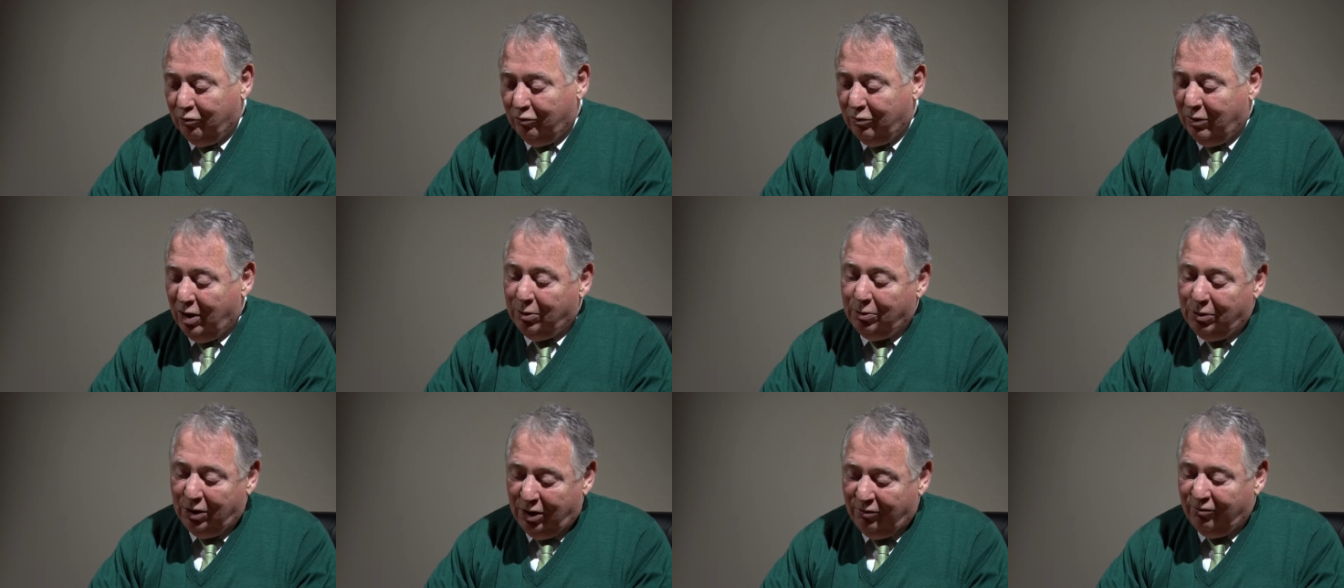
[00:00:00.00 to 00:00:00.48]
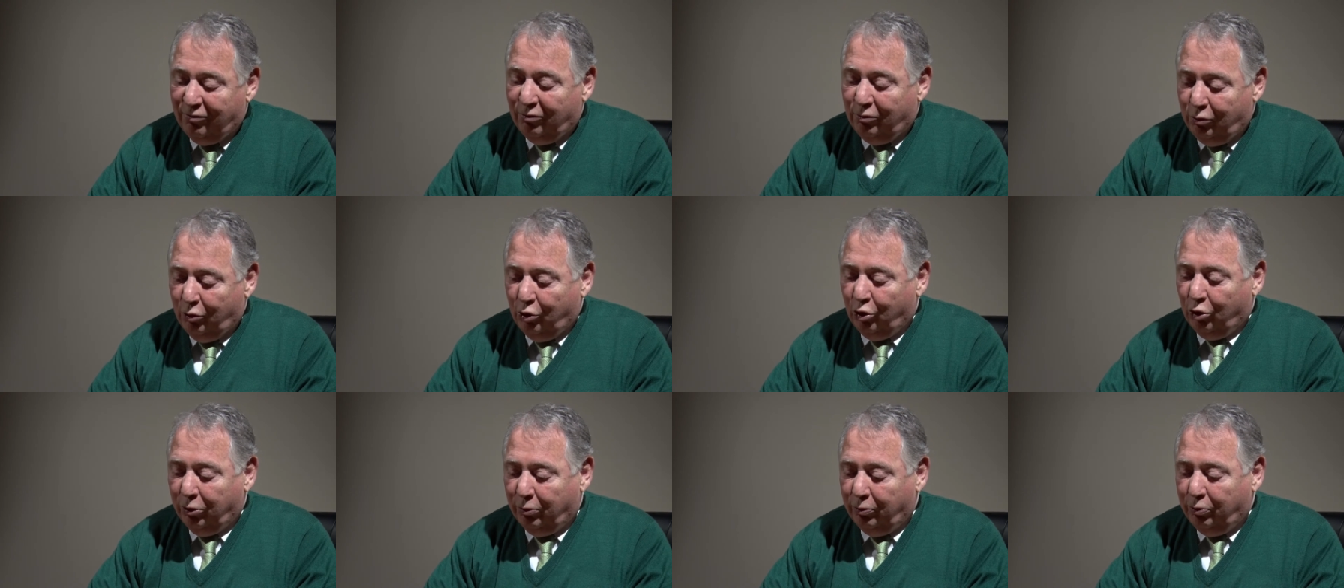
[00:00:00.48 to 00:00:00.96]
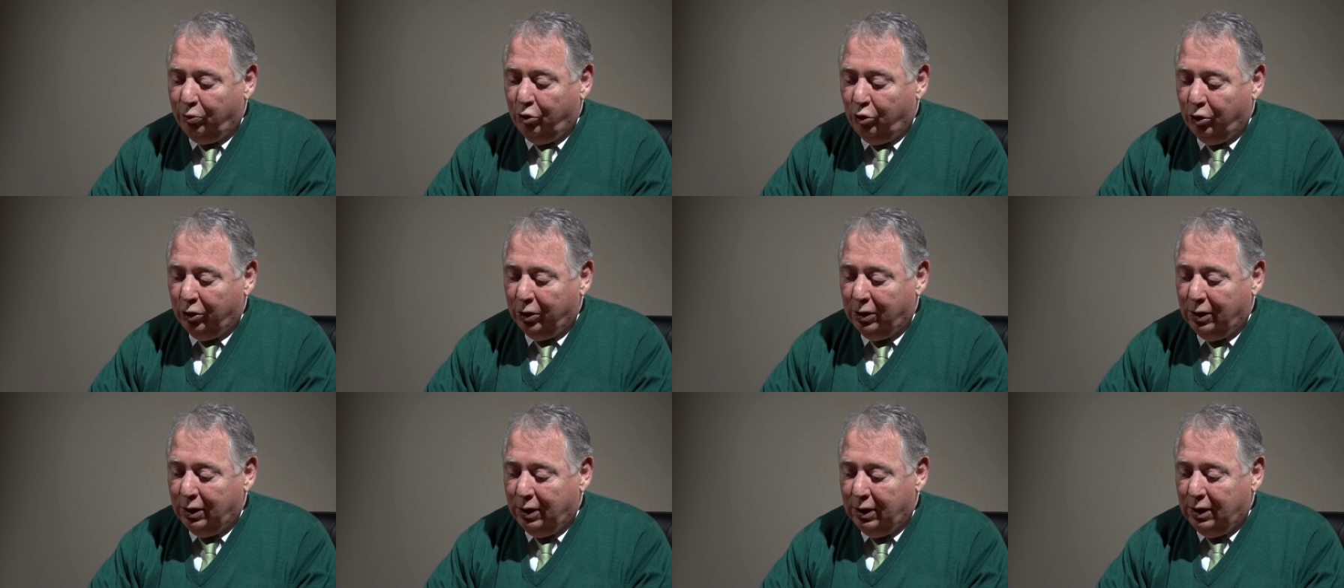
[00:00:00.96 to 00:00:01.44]
maybe even more
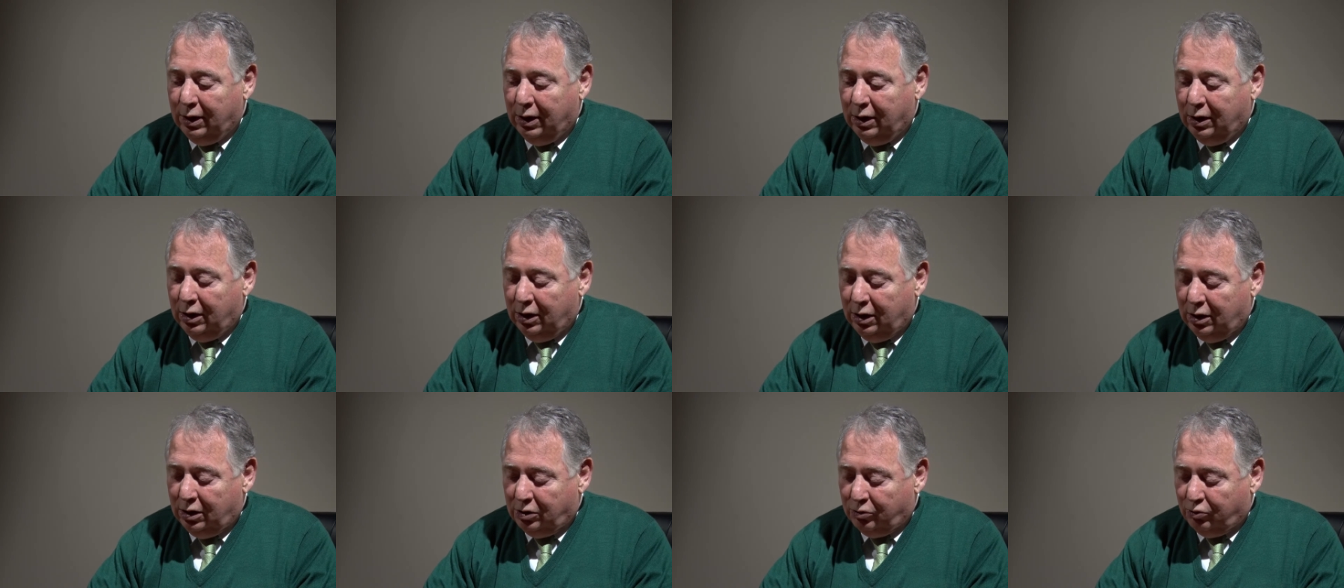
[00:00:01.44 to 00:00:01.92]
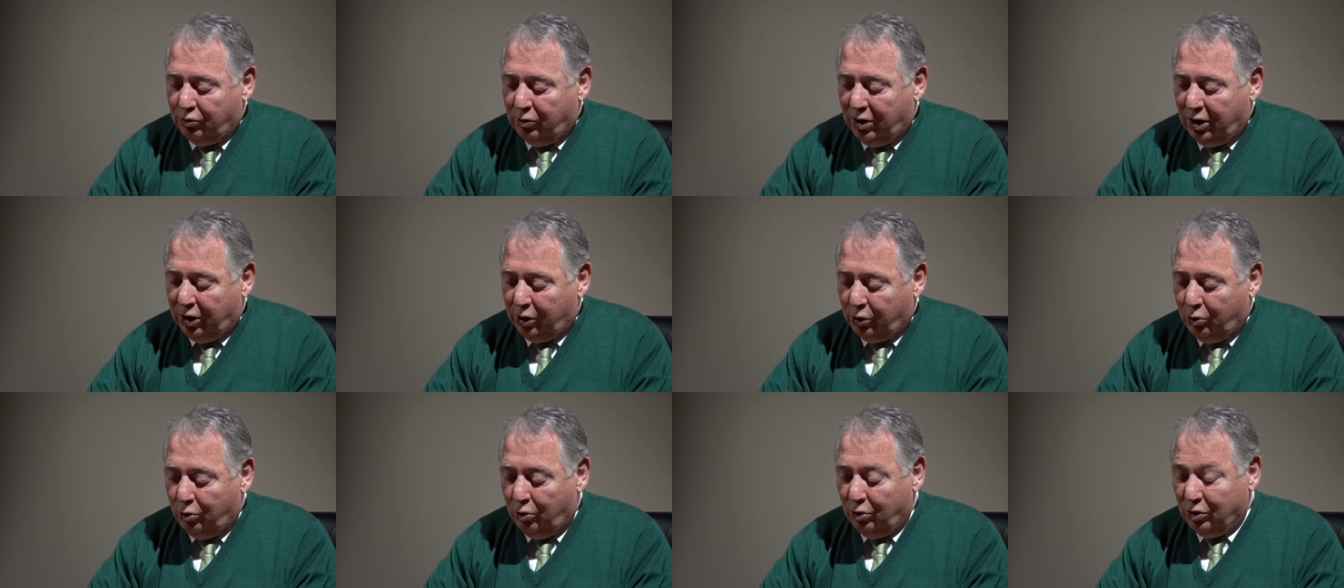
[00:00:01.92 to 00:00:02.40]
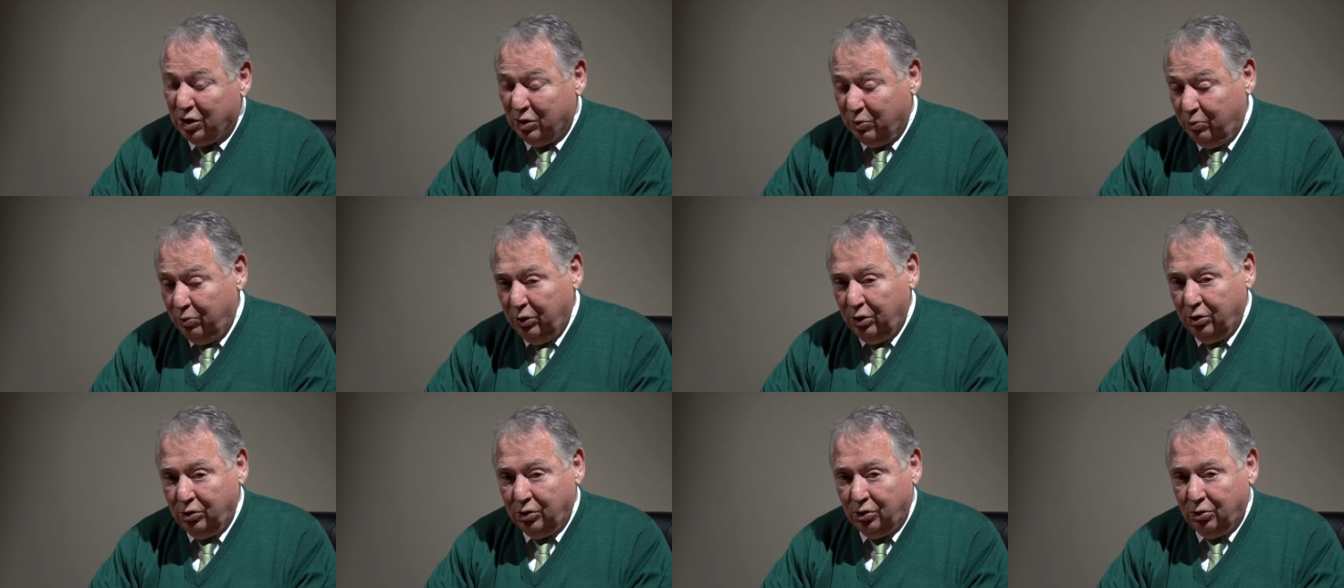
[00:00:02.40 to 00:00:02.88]
important, is what I call
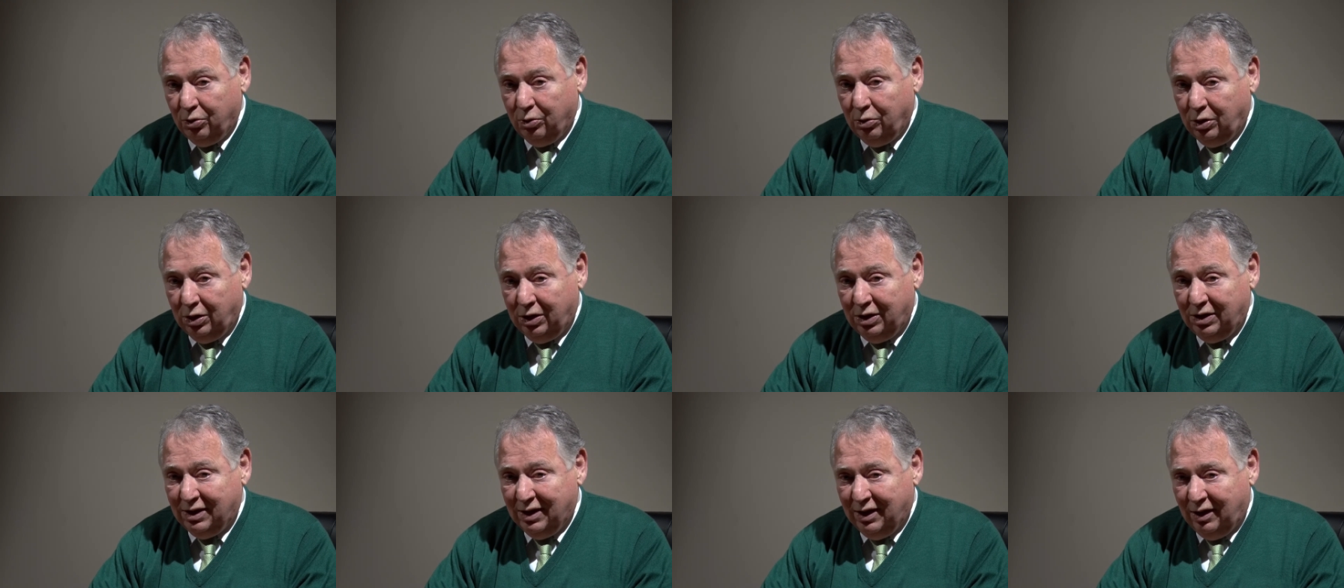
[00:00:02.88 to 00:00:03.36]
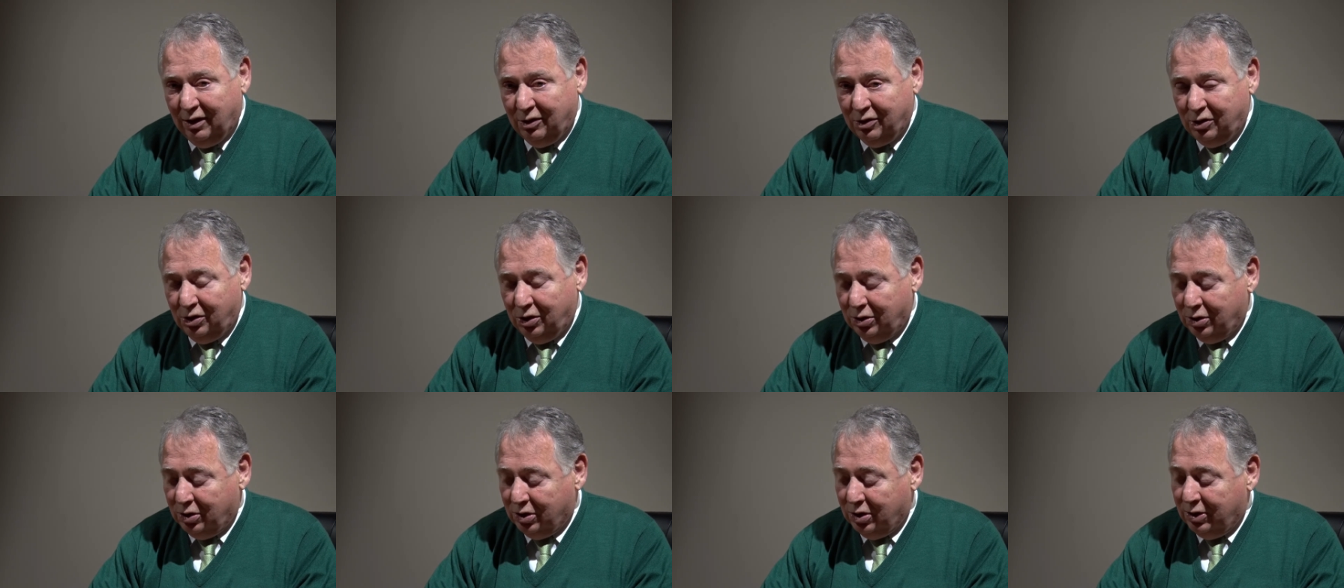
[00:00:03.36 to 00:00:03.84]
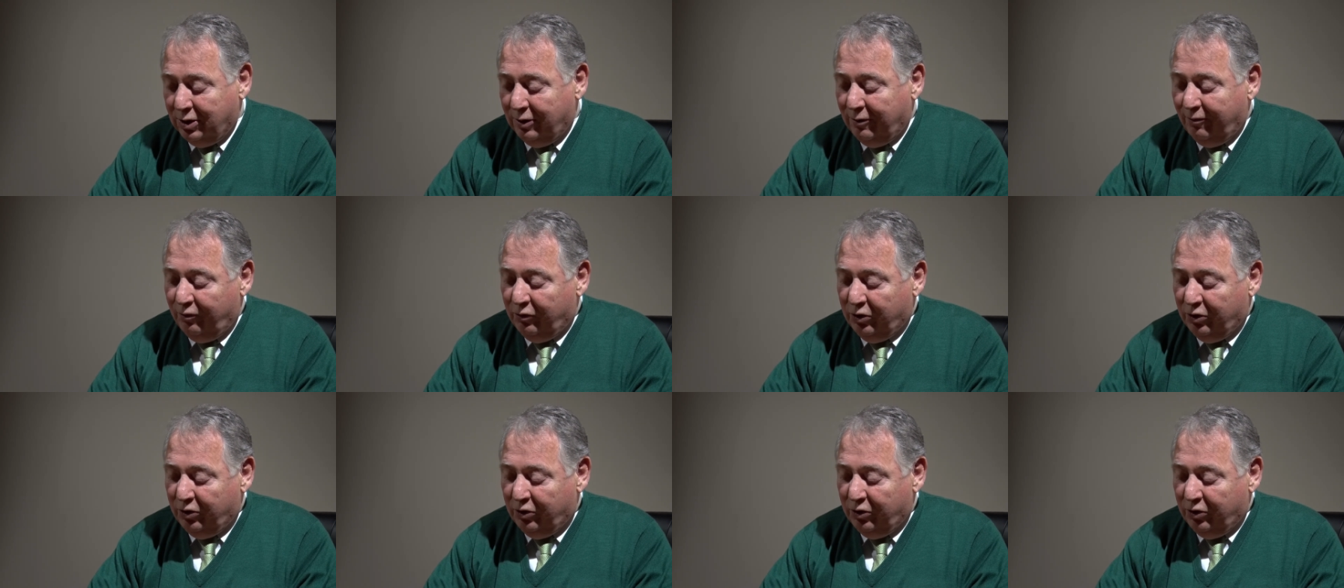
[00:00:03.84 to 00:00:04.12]
spiritual intelligence.